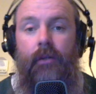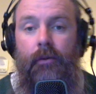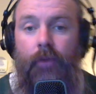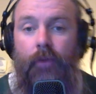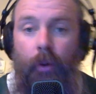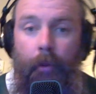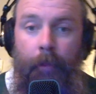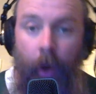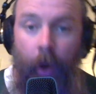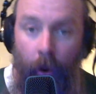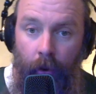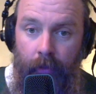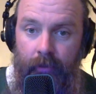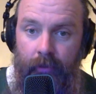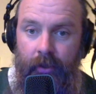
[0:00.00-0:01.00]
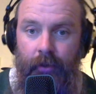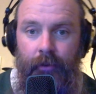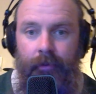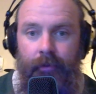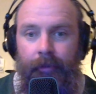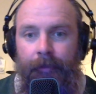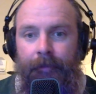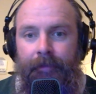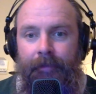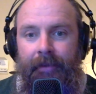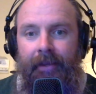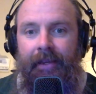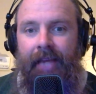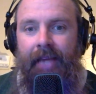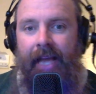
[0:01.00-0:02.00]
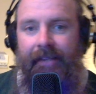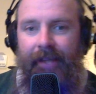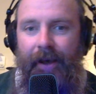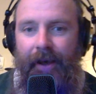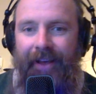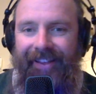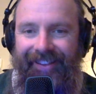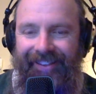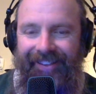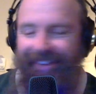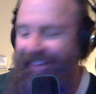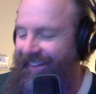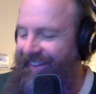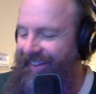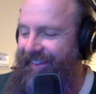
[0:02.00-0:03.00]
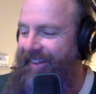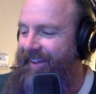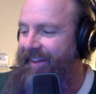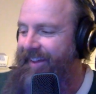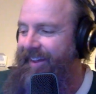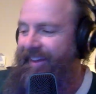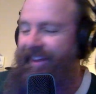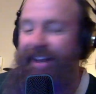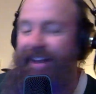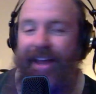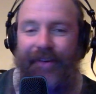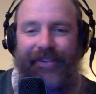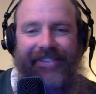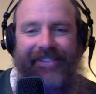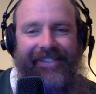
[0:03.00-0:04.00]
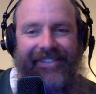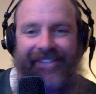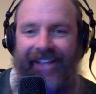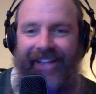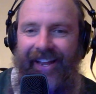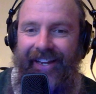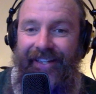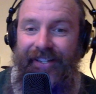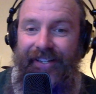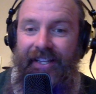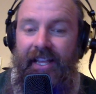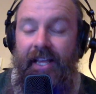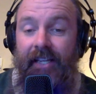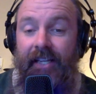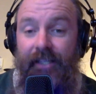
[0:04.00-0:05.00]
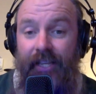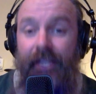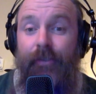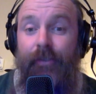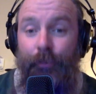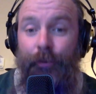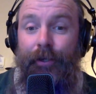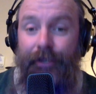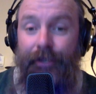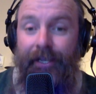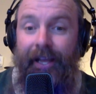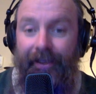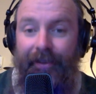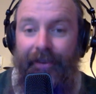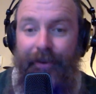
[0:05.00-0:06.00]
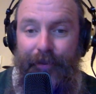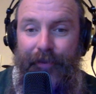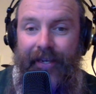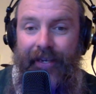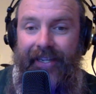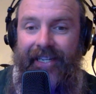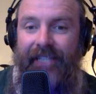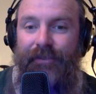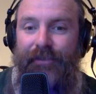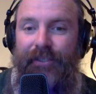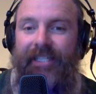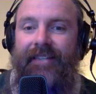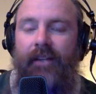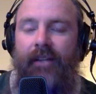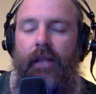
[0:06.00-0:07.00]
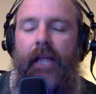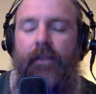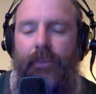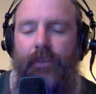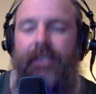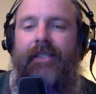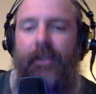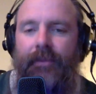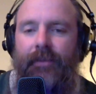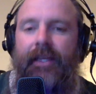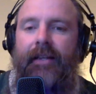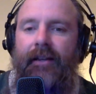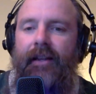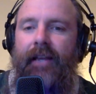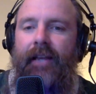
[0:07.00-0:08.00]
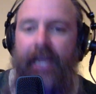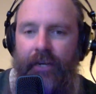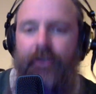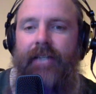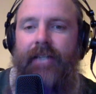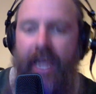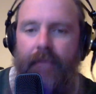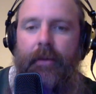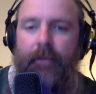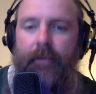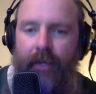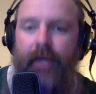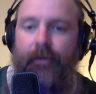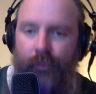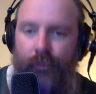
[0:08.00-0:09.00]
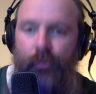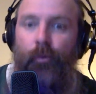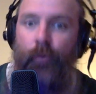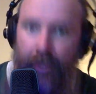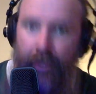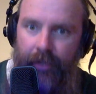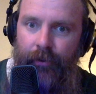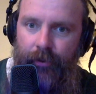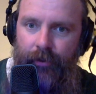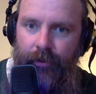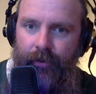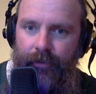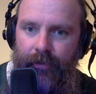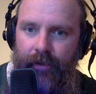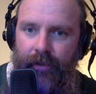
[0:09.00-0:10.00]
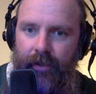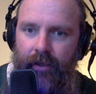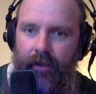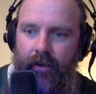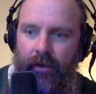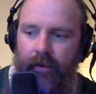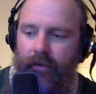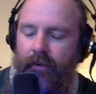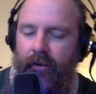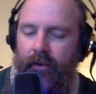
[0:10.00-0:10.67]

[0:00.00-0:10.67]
to a pulp, dude. That's how, and I was just like, it's real out there, man. That's when something entertainment becomes real, you know,